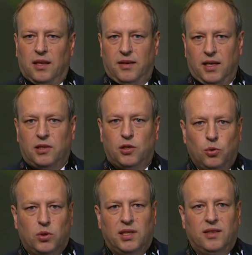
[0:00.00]
their
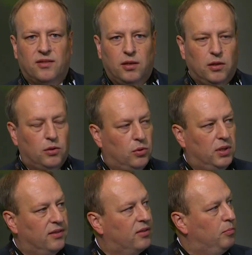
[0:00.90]
duties to
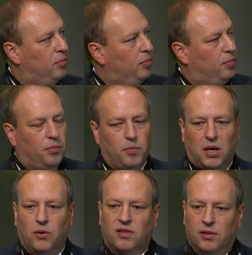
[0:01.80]
this
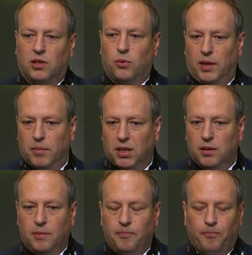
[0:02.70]
Paris Agreement.